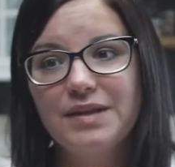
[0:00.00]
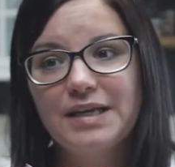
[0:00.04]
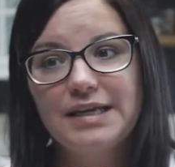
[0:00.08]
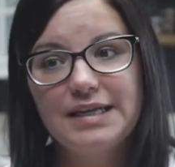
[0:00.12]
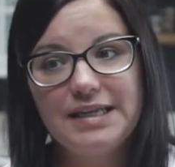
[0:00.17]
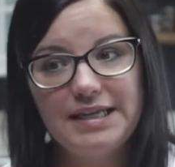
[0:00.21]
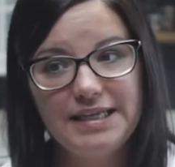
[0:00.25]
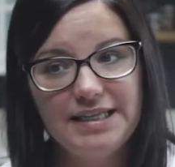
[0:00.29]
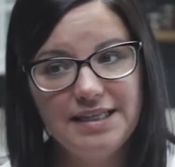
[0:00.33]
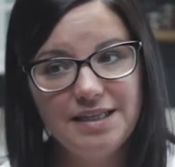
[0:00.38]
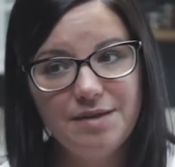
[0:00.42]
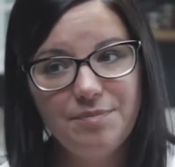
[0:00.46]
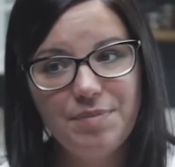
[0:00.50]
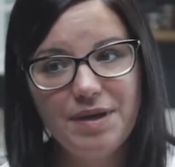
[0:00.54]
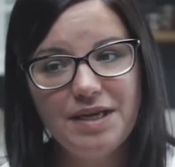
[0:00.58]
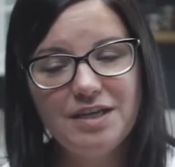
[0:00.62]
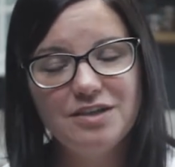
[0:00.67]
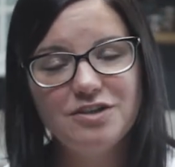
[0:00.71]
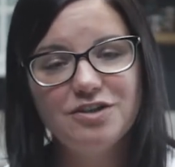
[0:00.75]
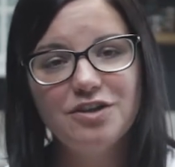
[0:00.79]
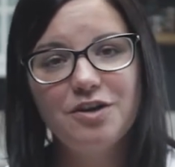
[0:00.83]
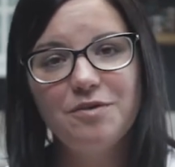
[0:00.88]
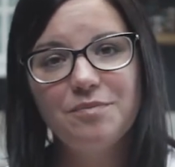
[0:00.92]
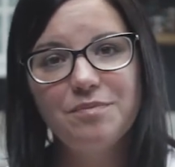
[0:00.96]
Clean the
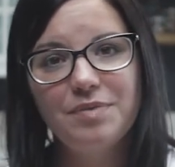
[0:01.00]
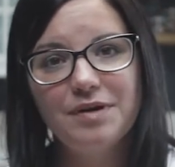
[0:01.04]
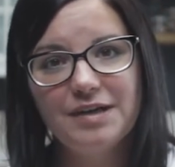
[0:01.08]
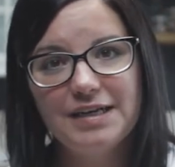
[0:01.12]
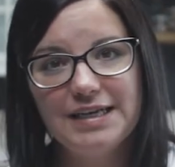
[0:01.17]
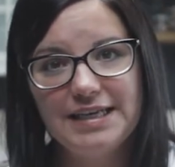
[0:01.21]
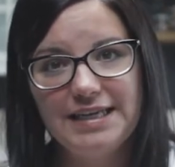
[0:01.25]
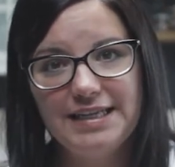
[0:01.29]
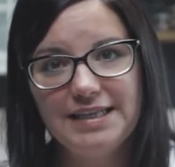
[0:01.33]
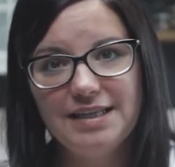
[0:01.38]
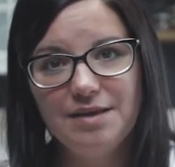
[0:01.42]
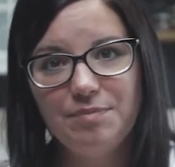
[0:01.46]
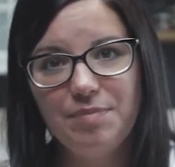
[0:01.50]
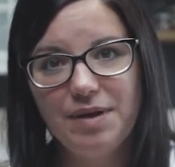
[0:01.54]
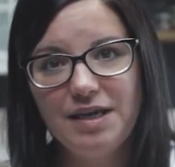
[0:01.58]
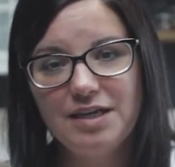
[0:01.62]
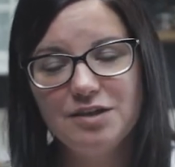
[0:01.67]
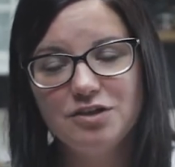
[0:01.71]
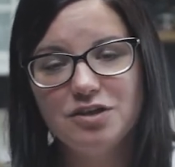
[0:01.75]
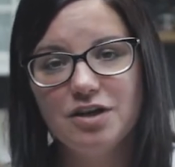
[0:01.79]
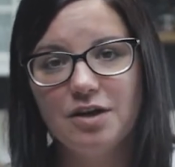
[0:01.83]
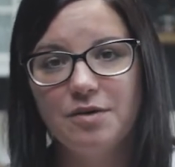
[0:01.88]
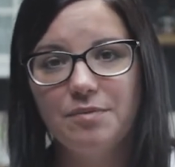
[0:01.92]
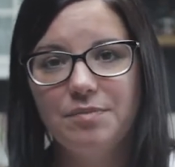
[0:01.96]
beach up, clean the
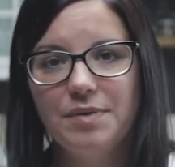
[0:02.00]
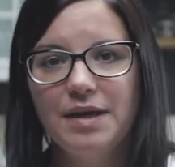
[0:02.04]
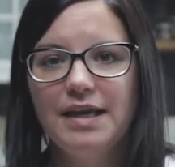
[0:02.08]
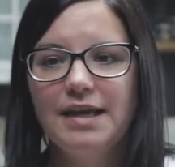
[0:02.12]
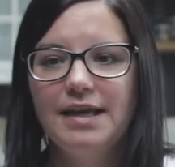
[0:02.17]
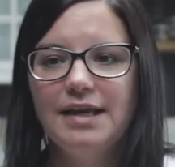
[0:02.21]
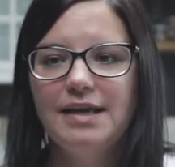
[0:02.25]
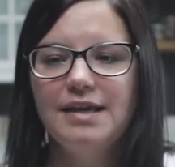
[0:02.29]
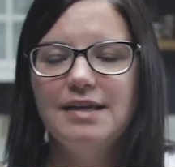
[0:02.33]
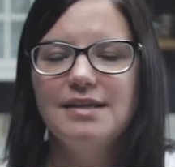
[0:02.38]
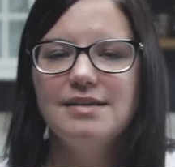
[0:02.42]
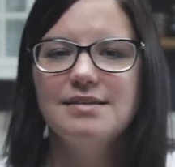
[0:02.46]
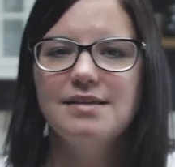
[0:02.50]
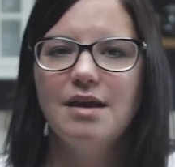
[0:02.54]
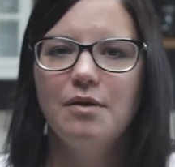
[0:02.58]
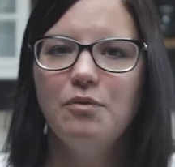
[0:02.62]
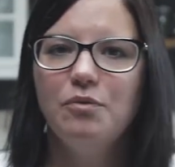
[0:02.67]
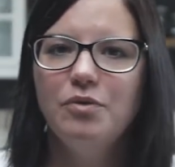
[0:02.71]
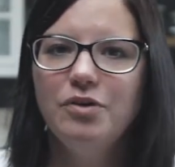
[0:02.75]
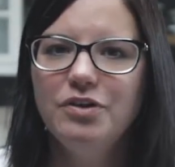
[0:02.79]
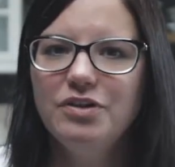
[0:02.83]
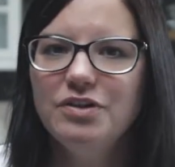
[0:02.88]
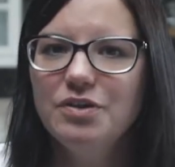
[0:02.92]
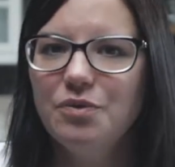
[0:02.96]
beach up. So I
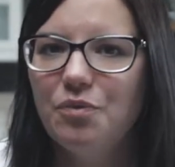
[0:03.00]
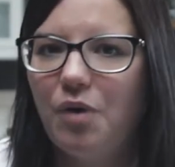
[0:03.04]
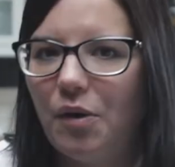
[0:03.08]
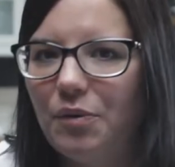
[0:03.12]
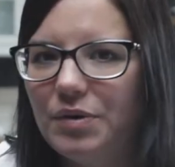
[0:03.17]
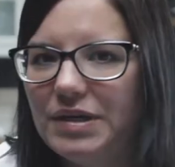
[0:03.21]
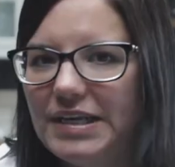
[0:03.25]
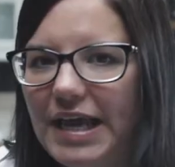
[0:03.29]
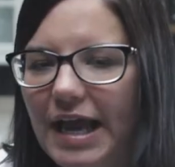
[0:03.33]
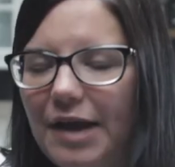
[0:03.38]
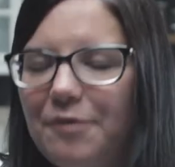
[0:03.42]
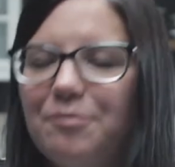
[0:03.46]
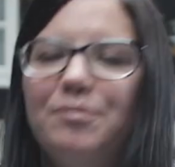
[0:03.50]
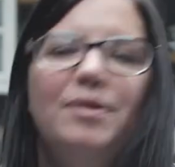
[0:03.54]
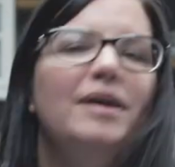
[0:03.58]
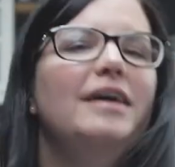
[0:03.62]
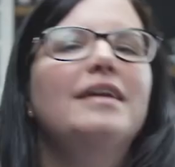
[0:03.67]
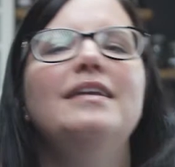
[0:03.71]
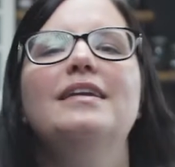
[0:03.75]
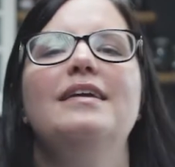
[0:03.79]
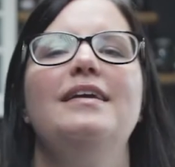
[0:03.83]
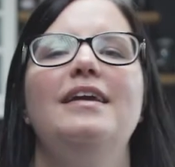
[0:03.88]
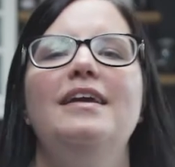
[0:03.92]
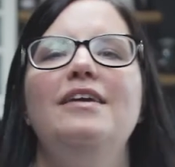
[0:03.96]
wonder what would
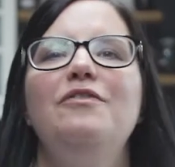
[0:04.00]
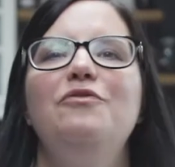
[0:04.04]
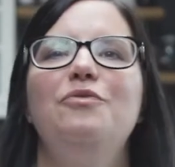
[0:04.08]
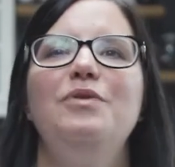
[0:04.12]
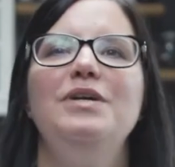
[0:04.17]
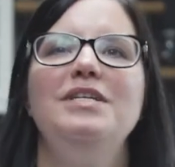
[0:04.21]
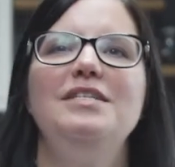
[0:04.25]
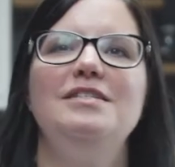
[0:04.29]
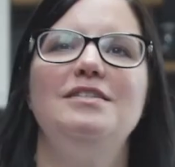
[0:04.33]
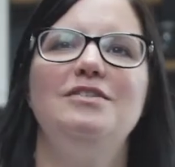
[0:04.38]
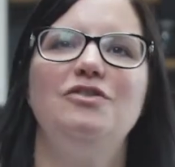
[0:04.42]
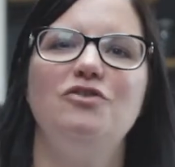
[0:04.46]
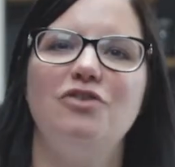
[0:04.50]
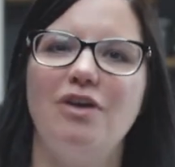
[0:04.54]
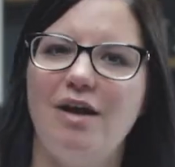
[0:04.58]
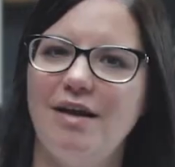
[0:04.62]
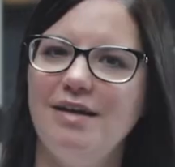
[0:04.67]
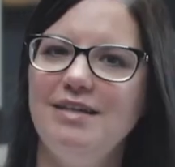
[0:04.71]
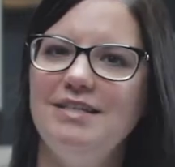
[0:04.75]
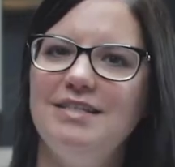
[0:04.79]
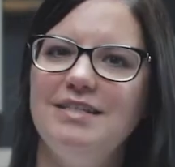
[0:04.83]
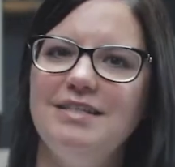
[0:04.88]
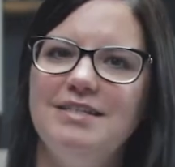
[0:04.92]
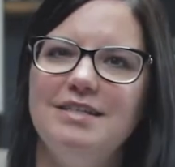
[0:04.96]
happen if we
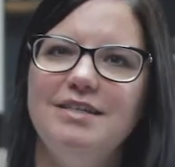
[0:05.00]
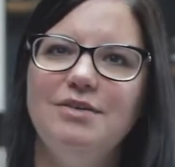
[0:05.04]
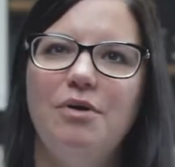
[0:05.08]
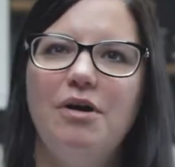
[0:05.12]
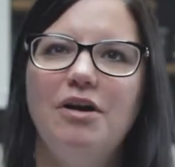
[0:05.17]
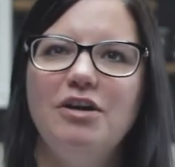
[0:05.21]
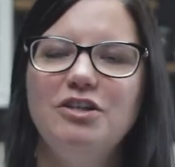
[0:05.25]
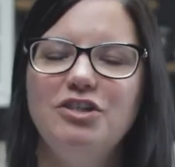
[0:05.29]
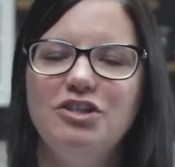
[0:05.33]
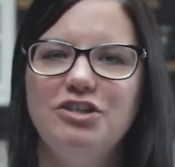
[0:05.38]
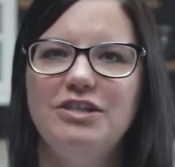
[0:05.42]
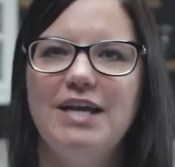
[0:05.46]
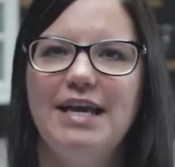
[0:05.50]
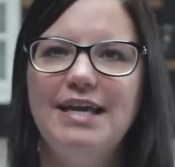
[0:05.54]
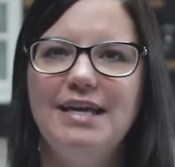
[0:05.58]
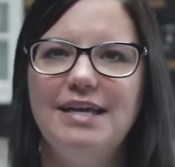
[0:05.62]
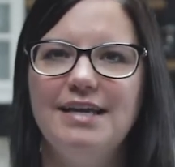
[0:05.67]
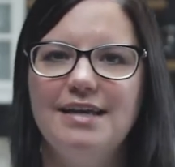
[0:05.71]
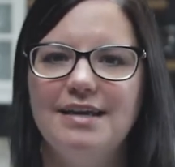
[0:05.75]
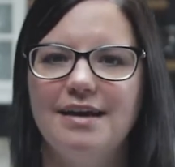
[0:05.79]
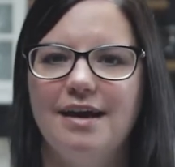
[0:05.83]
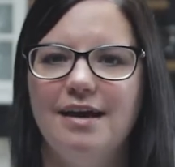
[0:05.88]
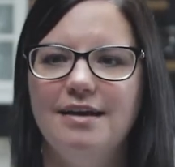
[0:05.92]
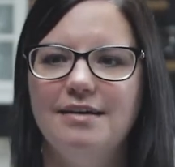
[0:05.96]
tried to do our
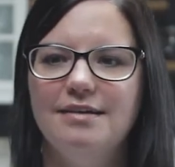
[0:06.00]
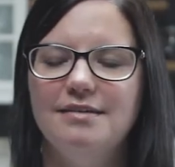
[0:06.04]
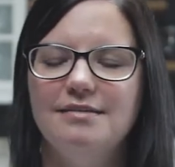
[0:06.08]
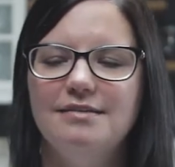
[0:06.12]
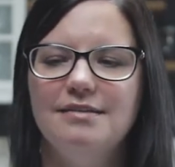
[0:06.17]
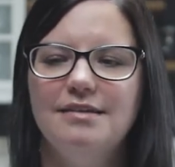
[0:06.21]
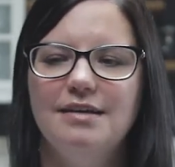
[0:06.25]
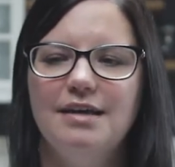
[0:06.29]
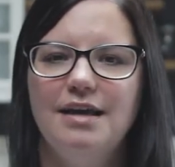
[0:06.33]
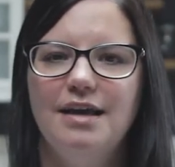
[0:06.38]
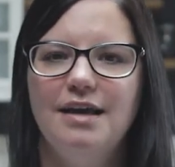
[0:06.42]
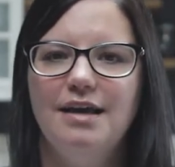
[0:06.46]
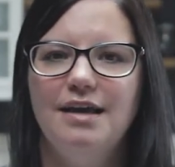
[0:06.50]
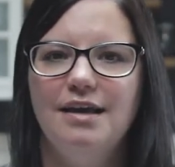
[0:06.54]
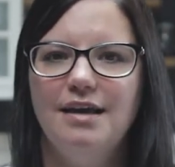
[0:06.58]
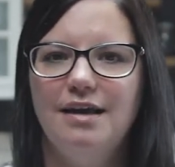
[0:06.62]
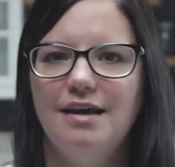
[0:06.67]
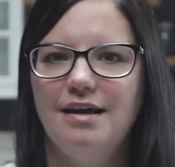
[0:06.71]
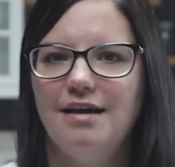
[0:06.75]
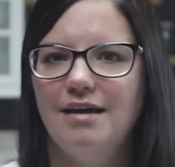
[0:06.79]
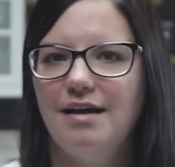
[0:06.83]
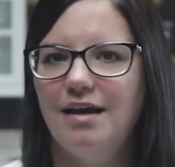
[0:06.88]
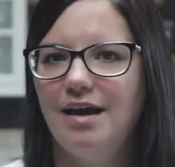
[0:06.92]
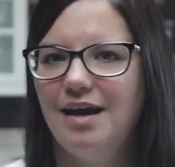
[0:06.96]
shaker
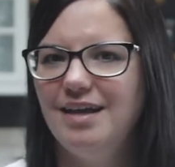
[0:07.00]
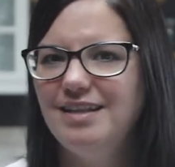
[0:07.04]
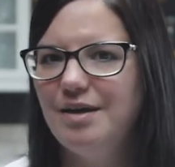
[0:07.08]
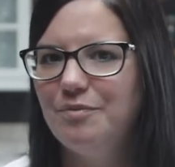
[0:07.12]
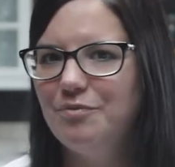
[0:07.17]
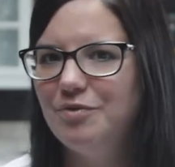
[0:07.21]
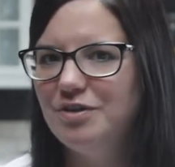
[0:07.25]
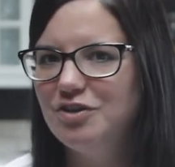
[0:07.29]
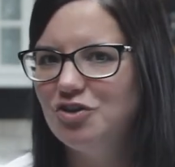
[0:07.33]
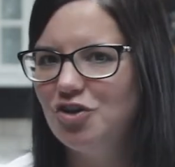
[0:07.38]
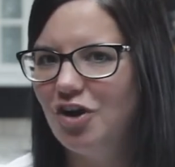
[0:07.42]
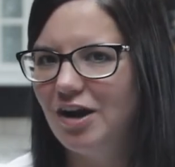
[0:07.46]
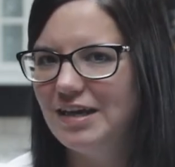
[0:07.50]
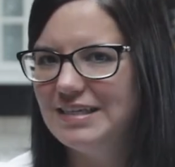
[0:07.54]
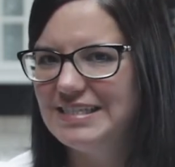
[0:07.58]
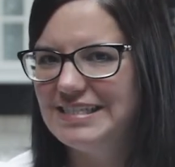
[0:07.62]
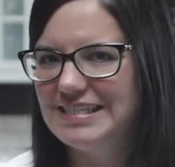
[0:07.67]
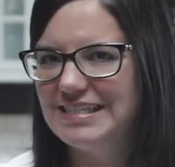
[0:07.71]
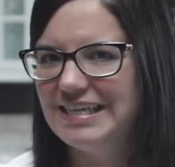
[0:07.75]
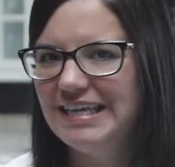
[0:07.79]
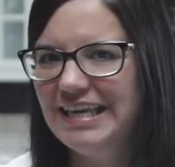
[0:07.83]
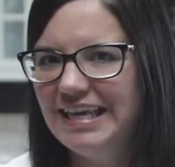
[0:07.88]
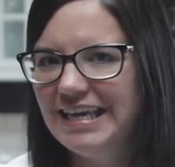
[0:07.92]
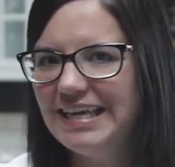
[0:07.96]
and then we try
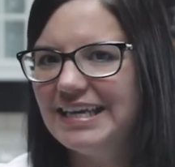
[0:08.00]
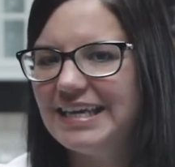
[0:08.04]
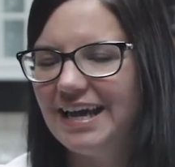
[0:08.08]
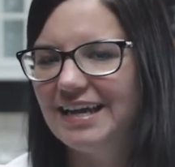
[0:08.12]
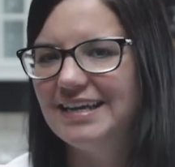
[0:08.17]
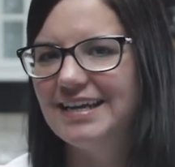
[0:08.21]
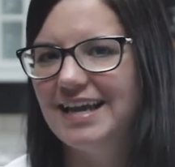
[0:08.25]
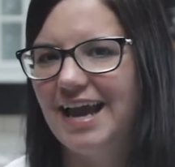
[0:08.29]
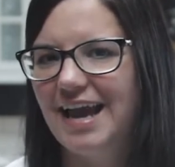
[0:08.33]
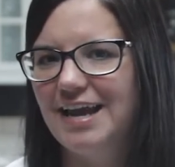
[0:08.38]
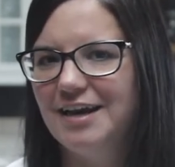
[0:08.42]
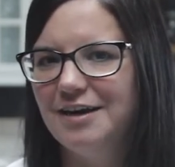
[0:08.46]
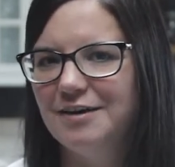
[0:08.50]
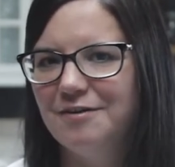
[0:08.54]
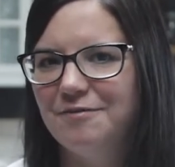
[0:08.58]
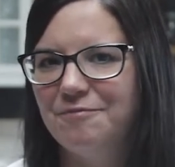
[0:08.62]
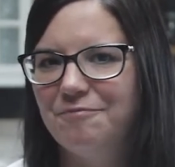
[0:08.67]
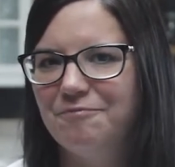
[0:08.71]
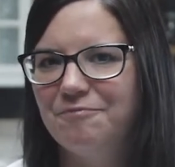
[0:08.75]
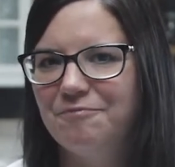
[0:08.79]
singing it again.